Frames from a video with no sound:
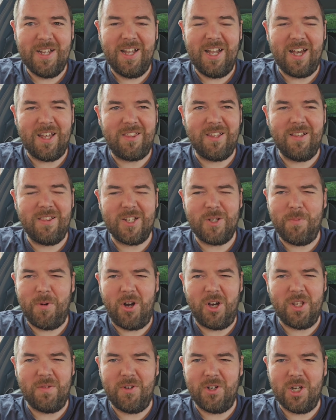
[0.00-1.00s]
I think this part
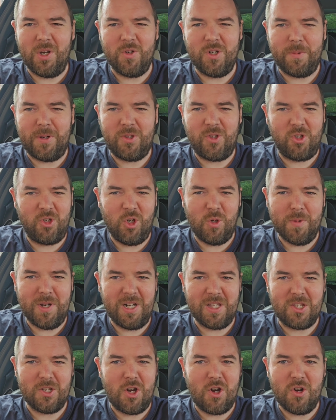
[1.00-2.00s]
of the video is about 2
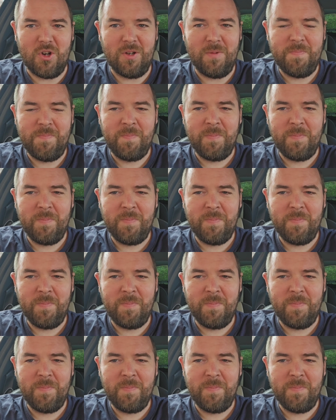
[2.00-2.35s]
minutes long,